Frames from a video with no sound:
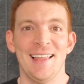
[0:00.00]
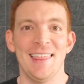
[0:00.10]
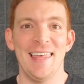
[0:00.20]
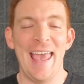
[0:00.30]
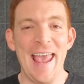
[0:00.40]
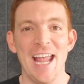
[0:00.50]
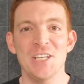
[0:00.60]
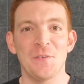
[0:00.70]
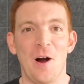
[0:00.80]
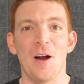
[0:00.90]
the age
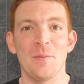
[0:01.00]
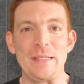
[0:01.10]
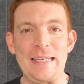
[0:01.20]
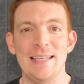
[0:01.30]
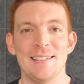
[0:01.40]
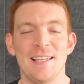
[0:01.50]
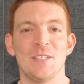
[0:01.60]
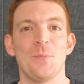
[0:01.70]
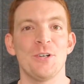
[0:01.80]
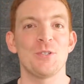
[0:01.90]
for R M Ds is
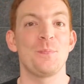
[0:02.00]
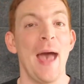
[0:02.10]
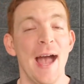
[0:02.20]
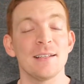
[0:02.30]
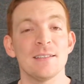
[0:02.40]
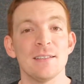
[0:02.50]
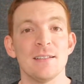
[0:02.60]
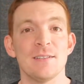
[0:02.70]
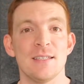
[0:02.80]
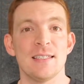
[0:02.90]
pushed back
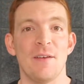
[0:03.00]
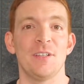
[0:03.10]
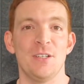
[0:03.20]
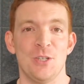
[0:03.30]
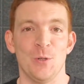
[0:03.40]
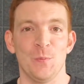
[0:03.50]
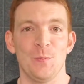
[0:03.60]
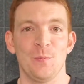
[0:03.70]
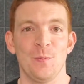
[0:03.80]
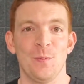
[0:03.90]
to seventy-two.
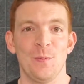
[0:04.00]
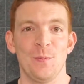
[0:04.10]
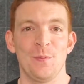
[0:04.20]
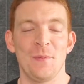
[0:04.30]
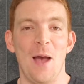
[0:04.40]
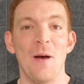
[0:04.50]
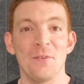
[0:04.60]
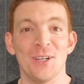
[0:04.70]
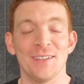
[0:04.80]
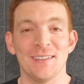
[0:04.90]

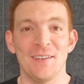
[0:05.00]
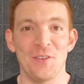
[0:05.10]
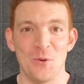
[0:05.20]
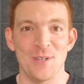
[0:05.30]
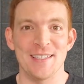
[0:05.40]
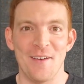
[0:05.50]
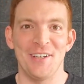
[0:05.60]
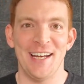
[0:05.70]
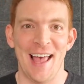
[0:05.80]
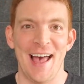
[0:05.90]
However, if you were seventy
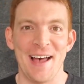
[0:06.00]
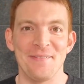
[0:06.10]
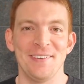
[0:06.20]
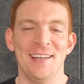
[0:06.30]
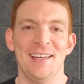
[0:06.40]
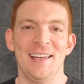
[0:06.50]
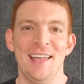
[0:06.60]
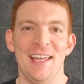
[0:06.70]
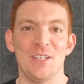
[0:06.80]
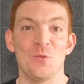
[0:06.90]
and a half
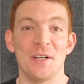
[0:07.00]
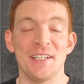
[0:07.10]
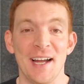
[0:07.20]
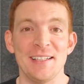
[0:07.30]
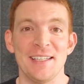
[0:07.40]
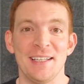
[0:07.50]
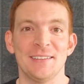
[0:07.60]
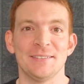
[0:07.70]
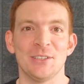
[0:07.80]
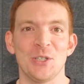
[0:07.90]
in twenty
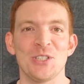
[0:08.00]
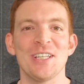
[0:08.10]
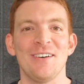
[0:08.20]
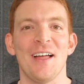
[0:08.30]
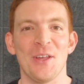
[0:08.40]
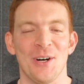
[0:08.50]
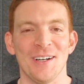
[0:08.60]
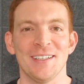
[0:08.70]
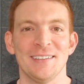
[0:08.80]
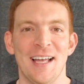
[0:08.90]
nineteen, you're still on the
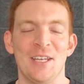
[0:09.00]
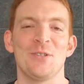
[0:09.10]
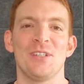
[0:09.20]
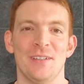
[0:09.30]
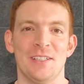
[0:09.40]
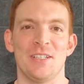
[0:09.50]
hook and you still need to